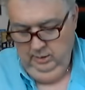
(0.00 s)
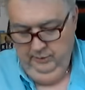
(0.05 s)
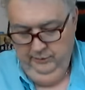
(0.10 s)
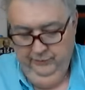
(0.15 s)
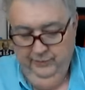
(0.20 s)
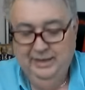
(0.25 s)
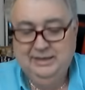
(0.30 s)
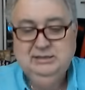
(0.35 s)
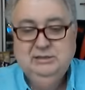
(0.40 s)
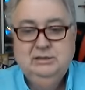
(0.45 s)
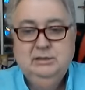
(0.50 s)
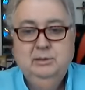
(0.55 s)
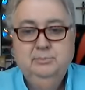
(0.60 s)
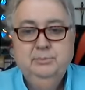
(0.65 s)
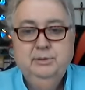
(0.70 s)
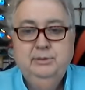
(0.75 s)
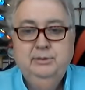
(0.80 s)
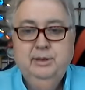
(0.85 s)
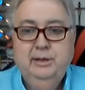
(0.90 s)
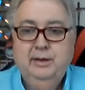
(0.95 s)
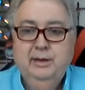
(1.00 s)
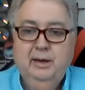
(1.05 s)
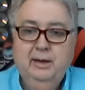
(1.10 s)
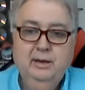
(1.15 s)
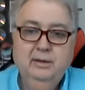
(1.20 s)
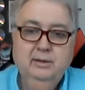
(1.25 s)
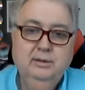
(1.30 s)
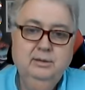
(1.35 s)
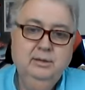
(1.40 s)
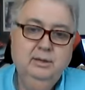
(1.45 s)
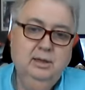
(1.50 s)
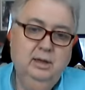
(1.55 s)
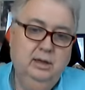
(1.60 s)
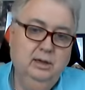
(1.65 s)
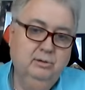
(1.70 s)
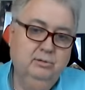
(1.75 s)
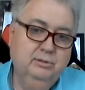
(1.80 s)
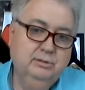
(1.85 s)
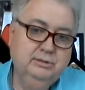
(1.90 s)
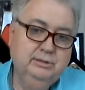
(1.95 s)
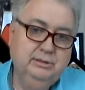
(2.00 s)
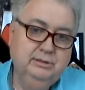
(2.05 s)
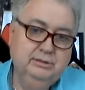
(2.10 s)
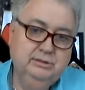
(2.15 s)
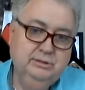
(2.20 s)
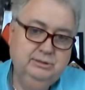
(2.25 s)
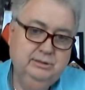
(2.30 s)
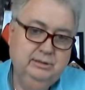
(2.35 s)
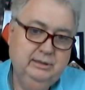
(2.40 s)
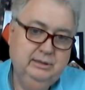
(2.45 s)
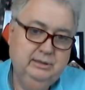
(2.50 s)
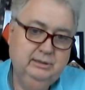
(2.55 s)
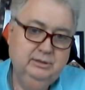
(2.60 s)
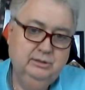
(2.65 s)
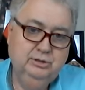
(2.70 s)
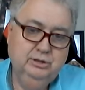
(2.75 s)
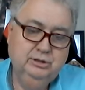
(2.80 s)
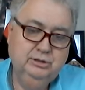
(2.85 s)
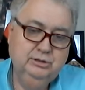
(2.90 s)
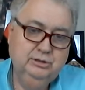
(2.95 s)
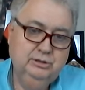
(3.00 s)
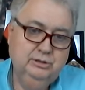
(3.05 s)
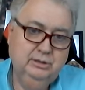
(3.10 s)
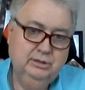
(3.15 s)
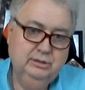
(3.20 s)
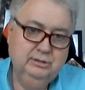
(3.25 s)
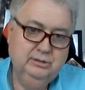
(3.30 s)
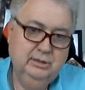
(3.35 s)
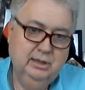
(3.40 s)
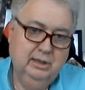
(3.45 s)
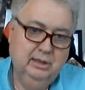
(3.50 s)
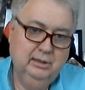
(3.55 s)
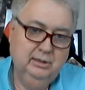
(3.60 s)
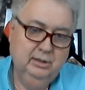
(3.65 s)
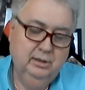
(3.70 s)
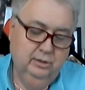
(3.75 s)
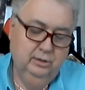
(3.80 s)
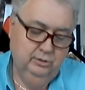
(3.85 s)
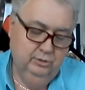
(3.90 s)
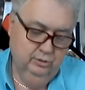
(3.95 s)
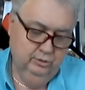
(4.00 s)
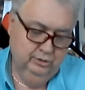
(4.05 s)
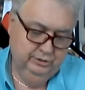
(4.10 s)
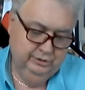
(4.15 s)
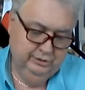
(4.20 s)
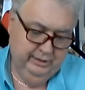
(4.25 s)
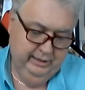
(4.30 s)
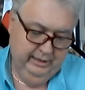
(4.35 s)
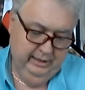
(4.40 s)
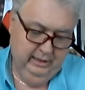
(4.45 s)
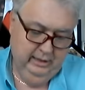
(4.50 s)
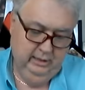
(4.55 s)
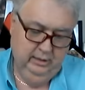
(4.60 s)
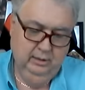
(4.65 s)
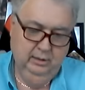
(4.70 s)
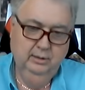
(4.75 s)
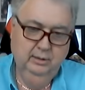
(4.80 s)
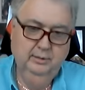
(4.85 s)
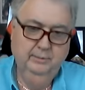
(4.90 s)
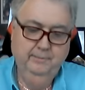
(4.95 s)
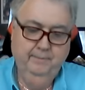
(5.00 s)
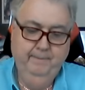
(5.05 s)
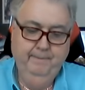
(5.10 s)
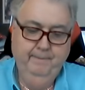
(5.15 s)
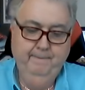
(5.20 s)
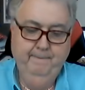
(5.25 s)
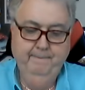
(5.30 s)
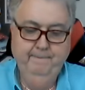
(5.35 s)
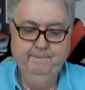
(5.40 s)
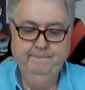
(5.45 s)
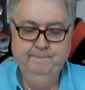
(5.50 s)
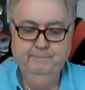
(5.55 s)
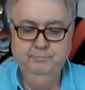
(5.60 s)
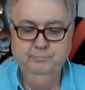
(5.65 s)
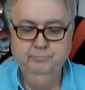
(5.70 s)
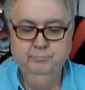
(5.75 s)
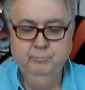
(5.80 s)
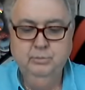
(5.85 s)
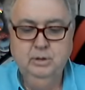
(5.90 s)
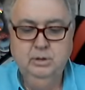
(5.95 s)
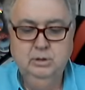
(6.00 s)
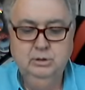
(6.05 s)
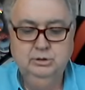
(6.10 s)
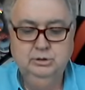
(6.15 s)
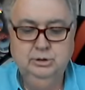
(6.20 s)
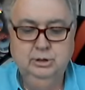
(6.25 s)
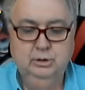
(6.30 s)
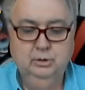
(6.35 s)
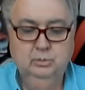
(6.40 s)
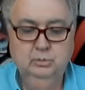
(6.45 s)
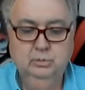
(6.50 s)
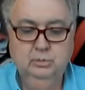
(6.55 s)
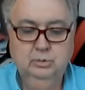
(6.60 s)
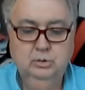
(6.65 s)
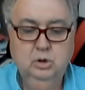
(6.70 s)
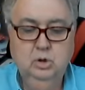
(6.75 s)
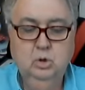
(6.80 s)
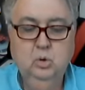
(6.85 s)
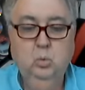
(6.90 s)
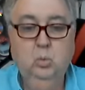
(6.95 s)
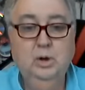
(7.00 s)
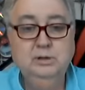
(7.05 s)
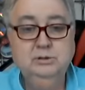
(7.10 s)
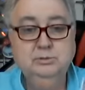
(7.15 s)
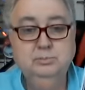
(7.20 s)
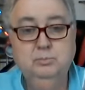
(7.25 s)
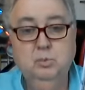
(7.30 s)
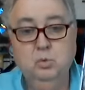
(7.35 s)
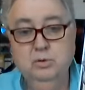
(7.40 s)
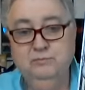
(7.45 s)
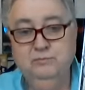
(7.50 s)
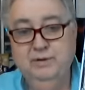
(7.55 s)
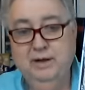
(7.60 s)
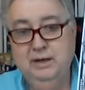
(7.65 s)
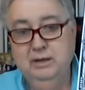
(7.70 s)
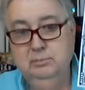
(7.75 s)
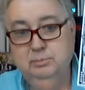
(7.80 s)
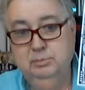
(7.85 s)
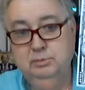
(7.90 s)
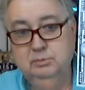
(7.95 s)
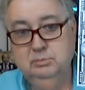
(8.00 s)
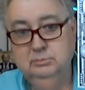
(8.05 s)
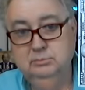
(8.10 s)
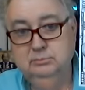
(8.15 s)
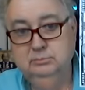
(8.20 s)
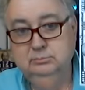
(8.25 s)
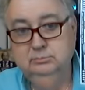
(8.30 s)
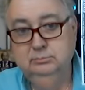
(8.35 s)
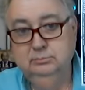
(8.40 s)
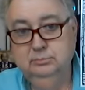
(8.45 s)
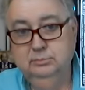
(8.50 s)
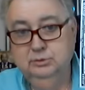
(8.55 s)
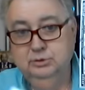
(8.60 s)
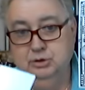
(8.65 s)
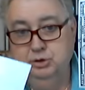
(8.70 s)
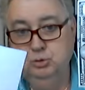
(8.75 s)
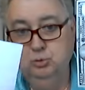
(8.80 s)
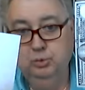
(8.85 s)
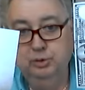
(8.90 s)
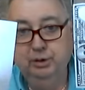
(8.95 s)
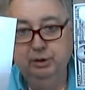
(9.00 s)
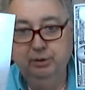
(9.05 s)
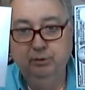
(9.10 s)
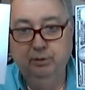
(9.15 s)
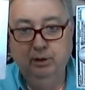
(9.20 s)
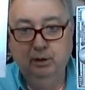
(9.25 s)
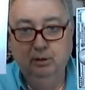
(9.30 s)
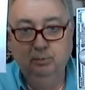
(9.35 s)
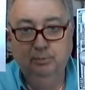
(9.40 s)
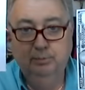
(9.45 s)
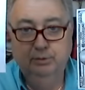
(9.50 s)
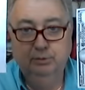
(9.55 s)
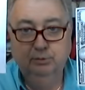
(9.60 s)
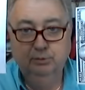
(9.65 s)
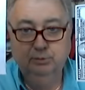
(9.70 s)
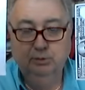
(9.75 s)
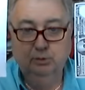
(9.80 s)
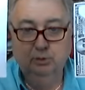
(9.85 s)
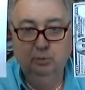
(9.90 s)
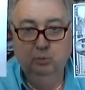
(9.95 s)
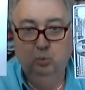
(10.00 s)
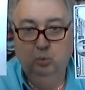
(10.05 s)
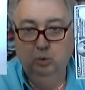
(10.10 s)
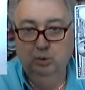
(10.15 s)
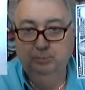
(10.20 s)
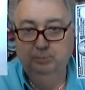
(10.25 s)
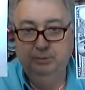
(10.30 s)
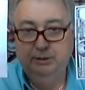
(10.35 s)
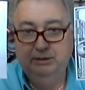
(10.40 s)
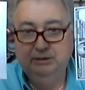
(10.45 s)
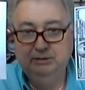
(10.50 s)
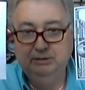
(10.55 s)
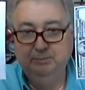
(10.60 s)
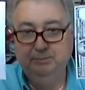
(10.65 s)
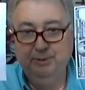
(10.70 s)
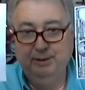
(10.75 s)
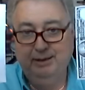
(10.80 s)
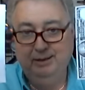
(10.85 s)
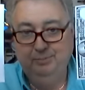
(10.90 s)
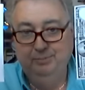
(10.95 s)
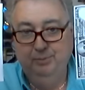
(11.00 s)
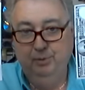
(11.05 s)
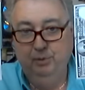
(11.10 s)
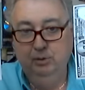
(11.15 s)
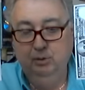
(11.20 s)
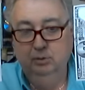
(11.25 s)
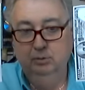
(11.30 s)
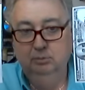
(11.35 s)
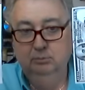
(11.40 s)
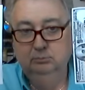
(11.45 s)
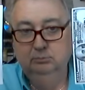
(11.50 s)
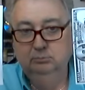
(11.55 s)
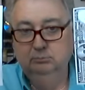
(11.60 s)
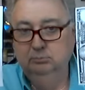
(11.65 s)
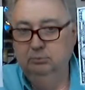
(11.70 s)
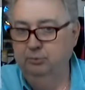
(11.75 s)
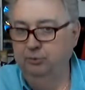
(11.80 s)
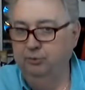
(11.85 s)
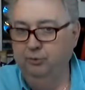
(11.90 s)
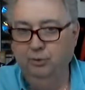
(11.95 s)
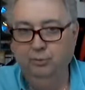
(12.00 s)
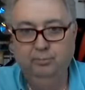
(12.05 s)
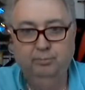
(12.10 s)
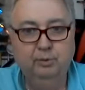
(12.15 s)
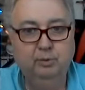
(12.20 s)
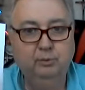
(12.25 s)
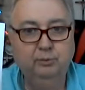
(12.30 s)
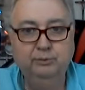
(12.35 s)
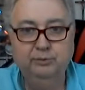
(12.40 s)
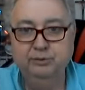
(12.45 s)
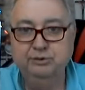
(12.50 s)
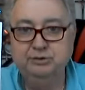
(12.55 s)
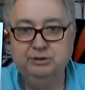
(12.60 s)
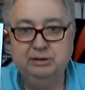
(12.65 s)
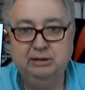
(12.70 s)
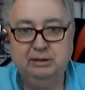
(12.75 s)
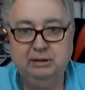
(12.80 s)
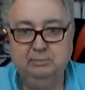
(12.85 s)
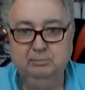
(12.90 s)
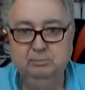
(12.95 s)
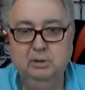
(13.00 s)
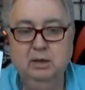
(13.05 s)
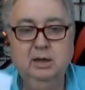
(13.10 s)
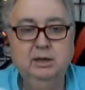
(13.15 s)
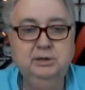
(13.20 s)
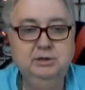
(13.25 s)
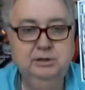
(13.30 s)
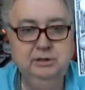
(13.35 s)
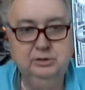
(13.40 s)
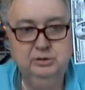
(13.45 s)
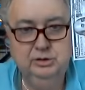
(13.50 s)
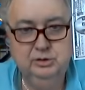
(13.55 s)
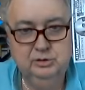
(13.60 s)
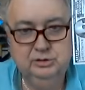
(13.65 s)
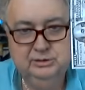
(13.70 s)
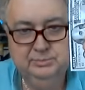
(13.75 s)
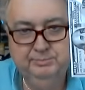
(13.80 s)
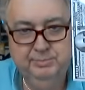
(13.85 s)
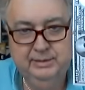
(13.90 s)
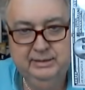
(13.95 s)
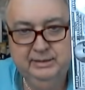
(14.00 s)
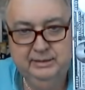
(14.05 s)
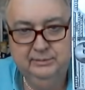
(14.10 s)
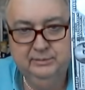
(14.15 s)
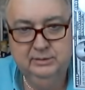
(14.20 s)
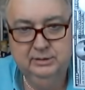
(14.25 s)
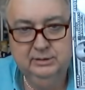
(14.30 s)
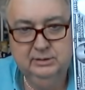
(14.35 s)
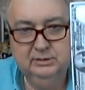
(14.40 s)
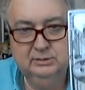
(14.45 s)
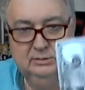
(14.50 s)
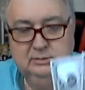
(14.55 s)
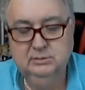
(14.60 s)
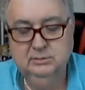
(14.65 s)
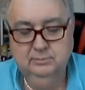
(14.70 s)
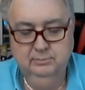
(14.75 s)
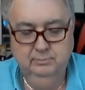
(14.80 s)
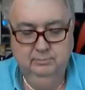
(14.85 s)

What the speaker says: That's something that Congress and Senate just does not understand. So, what's more valuable? Two $100 bills or one piece of paper? They're both the same until you spend this.